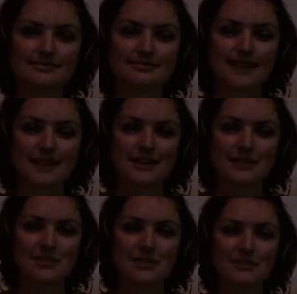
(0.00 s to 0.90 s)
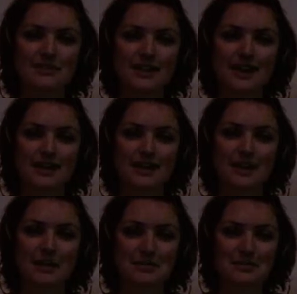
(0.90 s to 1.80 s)
That's when we fill our cup,
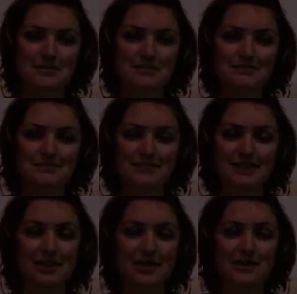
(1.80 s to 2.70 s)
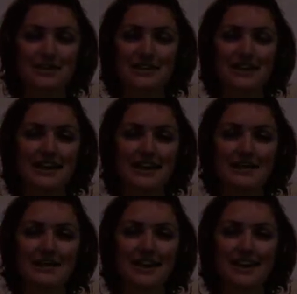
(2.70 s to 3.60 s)
the Holy Grail that
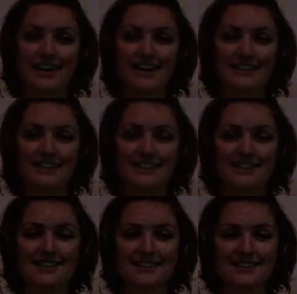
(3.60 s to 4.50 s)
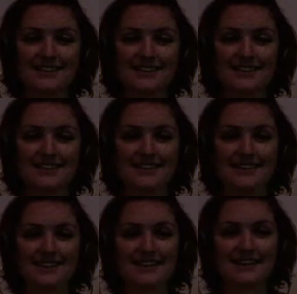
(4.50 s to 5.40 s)
we are.
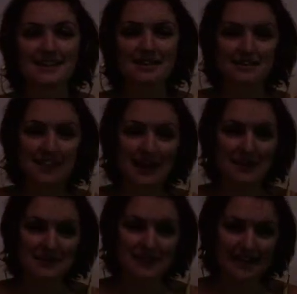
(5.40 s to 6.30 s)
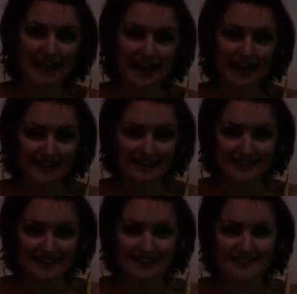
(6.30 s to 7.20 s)
Instead of emptying out
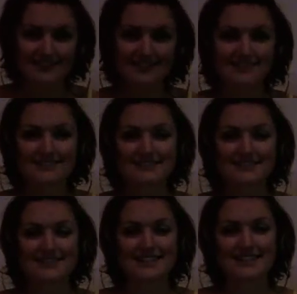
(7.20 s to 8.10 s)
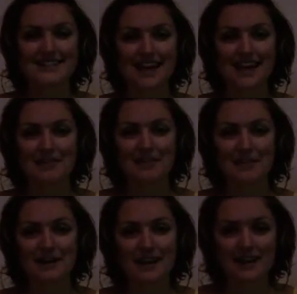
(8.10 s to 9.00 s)
to everyone
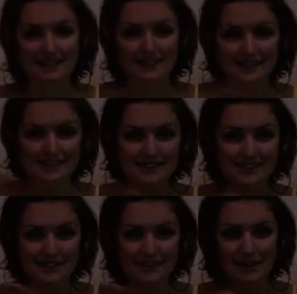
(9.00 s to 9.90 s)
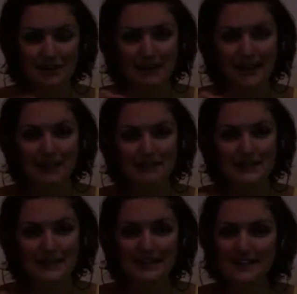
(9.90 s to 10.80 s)
else and being
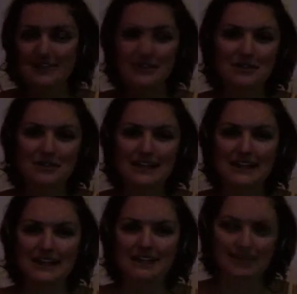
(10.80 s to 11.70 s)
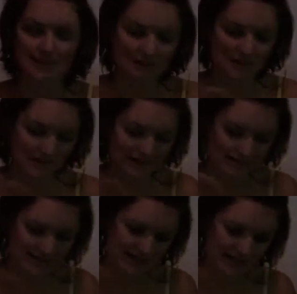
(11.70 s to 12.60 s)
empty, it's not really giving when there's
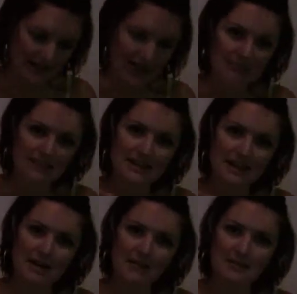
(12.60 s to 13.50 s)
just an empty cup.